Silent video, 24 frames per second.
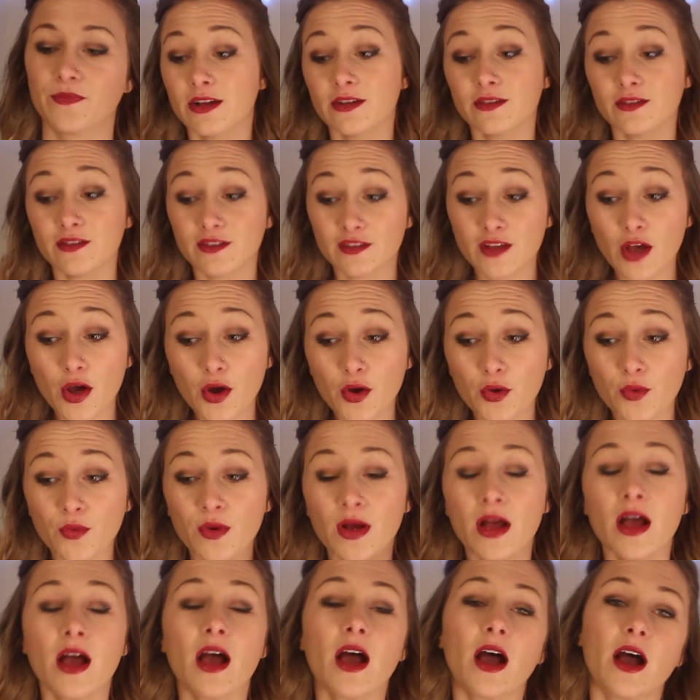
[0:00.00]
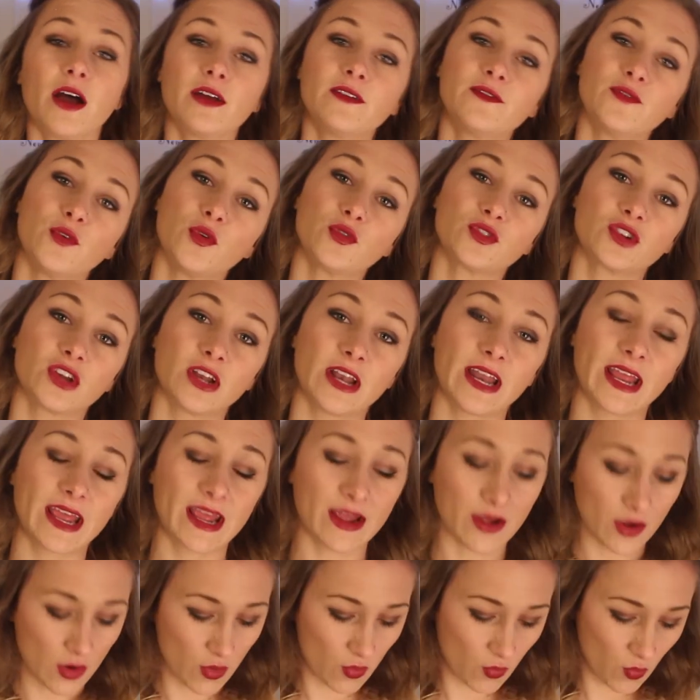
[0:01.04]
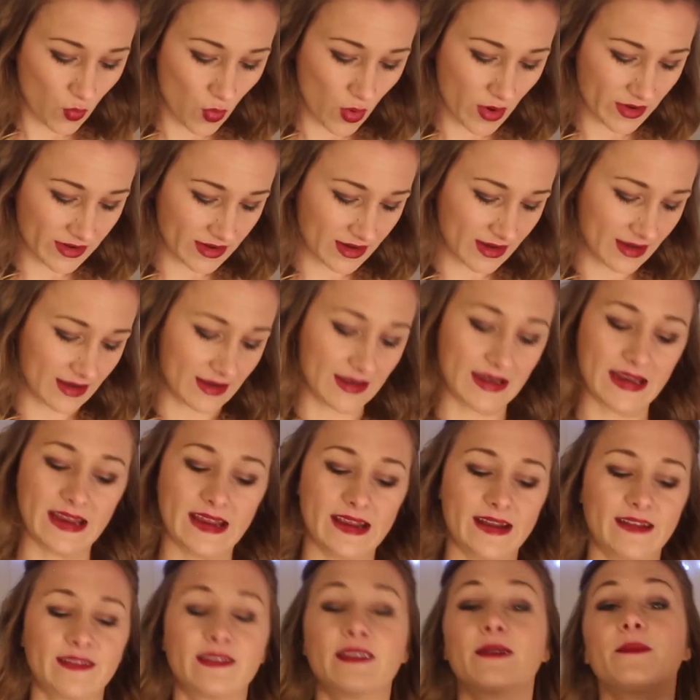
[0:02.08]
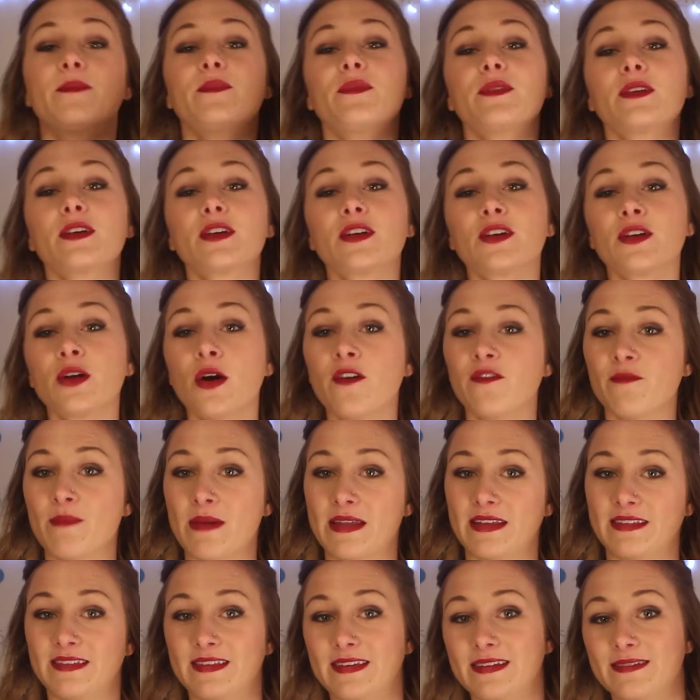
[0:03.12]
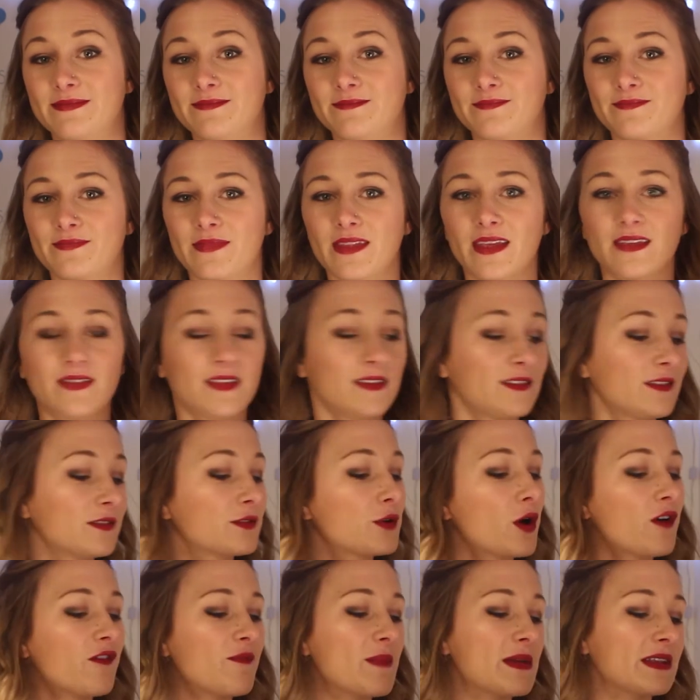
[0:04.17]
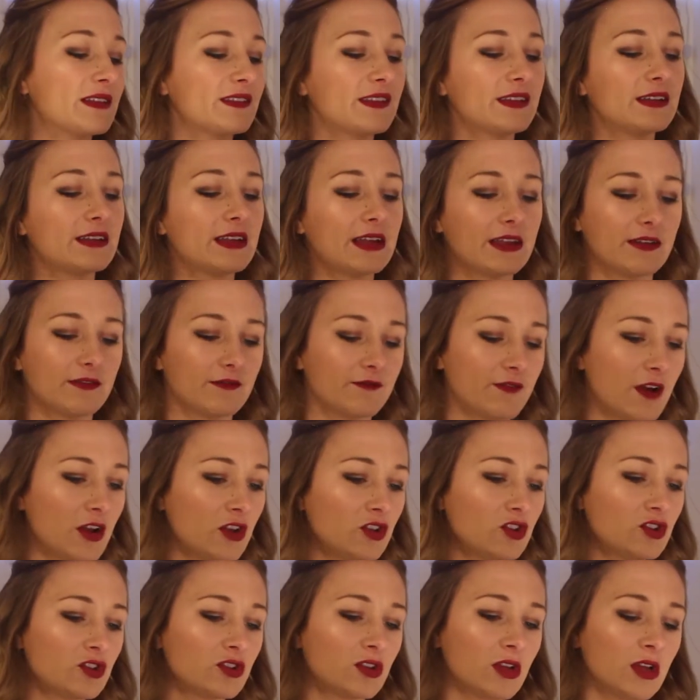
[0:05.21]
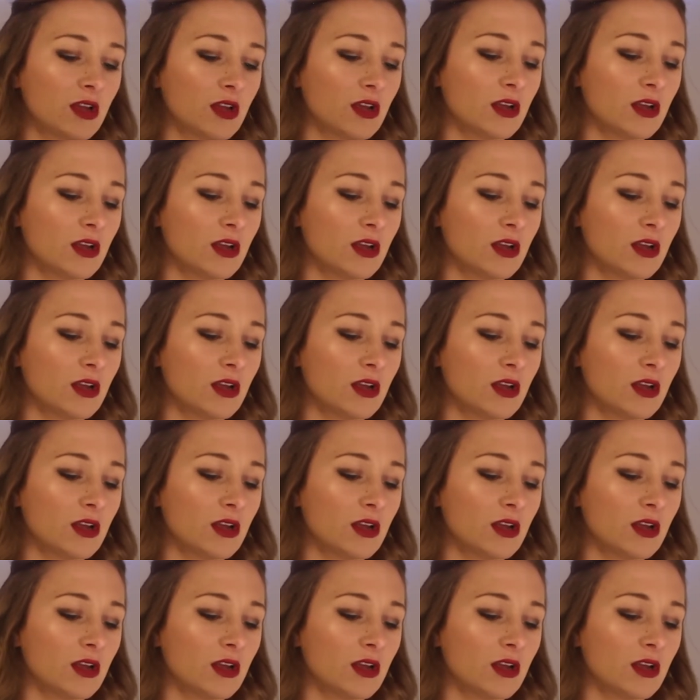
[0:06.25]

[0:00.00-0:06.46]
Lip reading: So, unfortunately, one needs cough medicine. This is cough medicine in French.